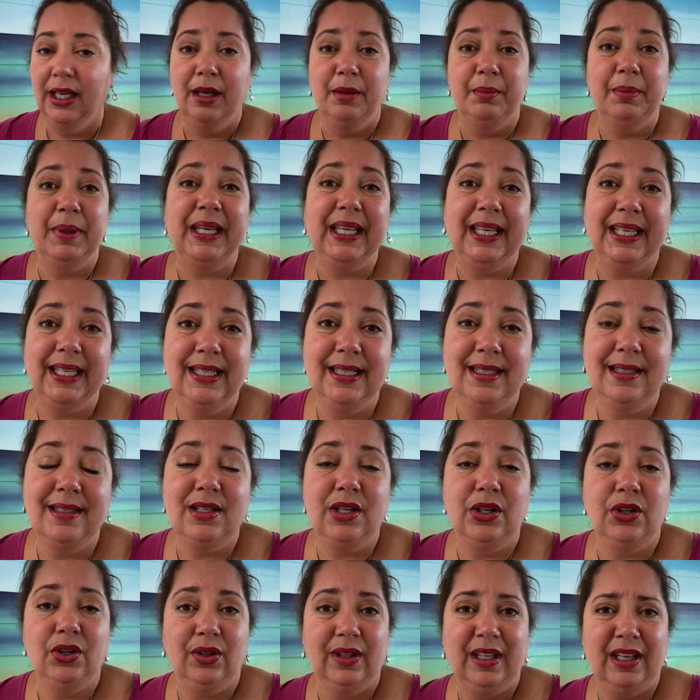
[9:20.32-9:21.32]
because,
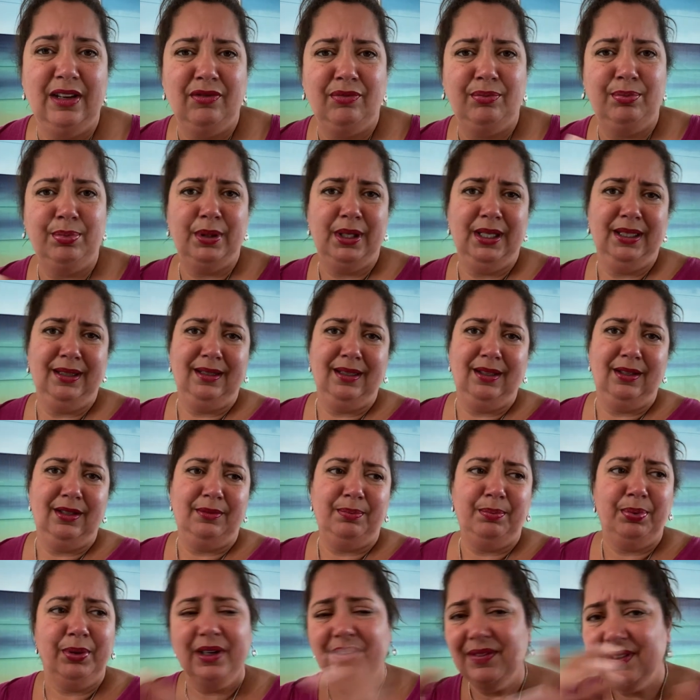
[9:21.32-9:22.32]
you know, they've brought their
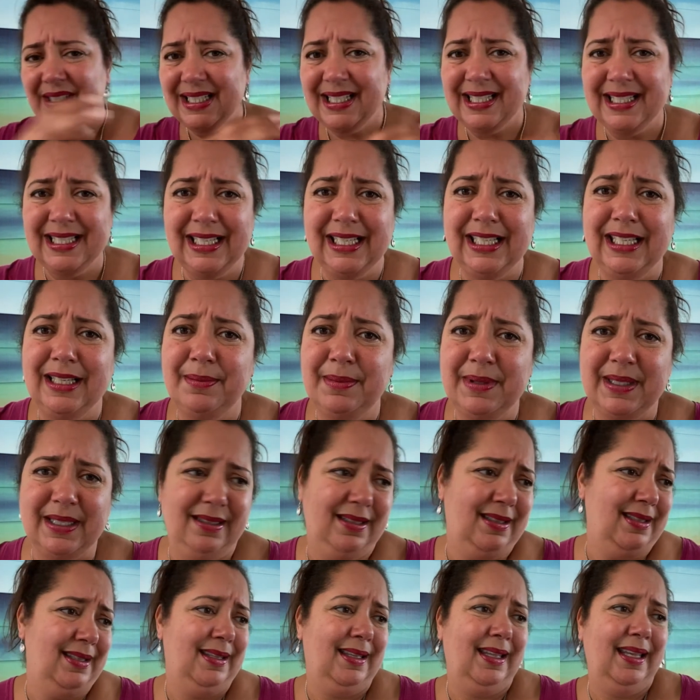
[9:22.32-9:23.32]
previous teams
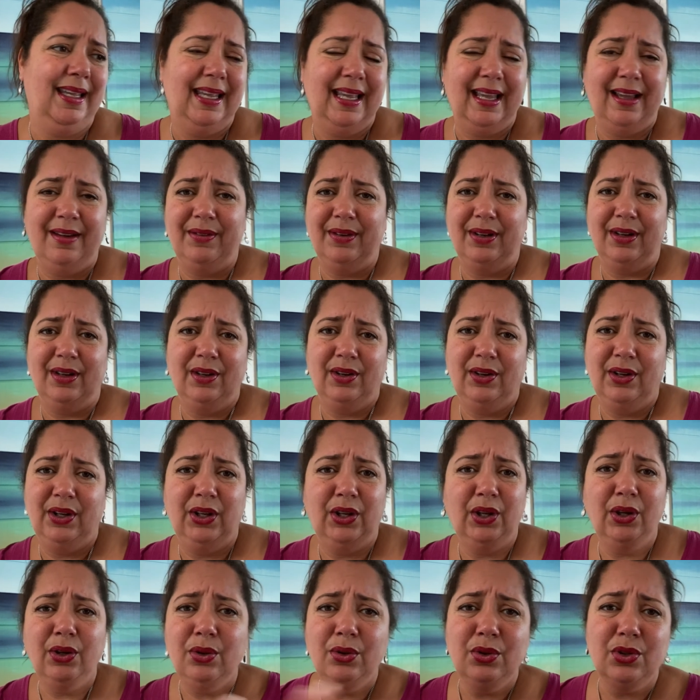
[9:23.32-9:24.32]
and they have a
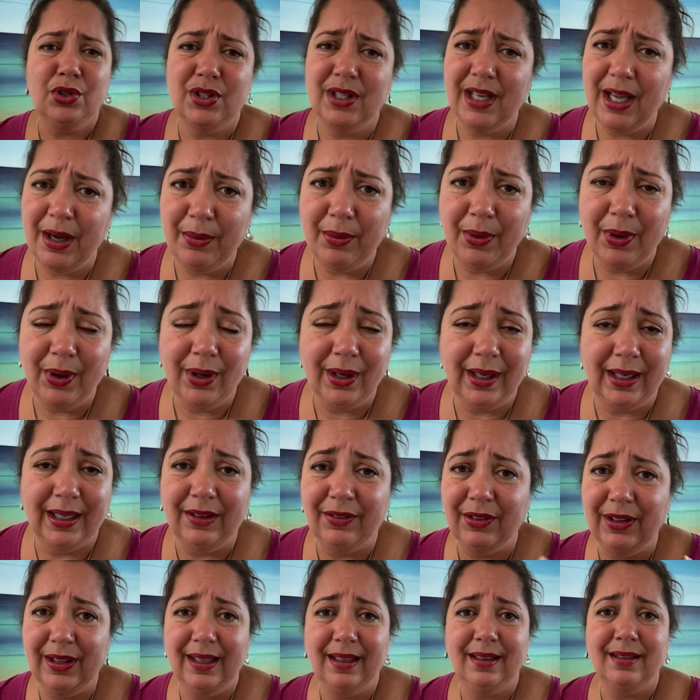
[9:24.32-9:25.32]
huge network and
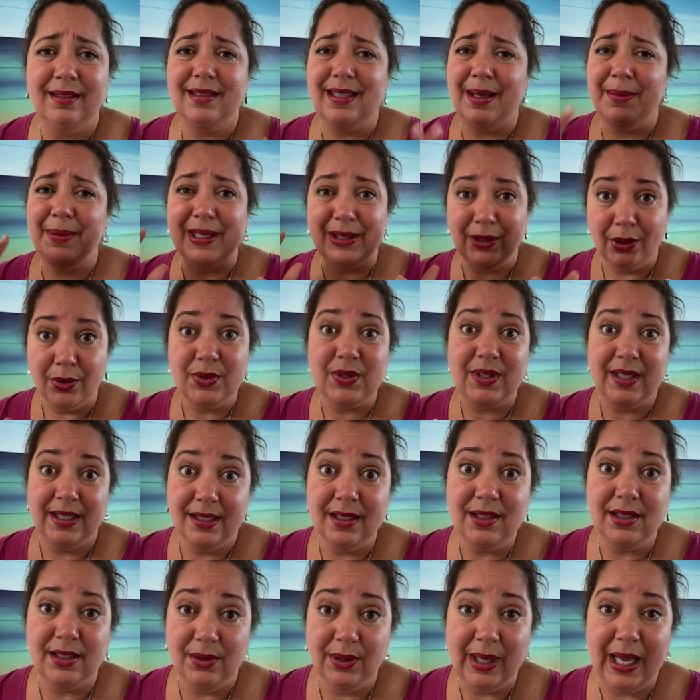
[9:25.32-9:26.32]
everything else. I mean, those things
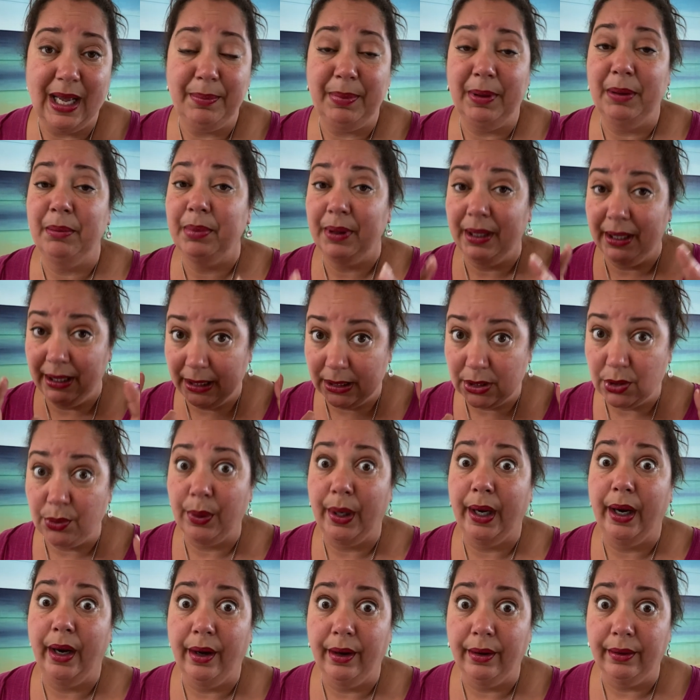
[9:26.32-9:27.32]
do happen, but it's
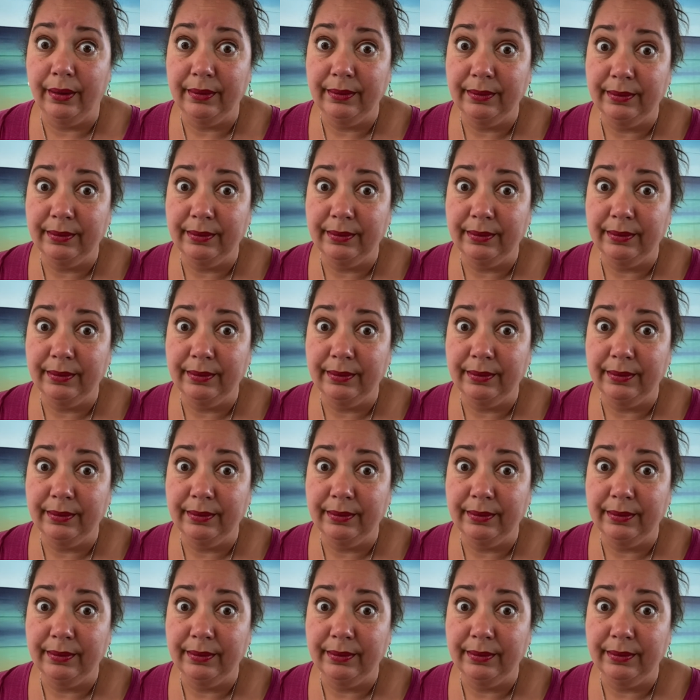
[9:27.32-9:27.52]
rare.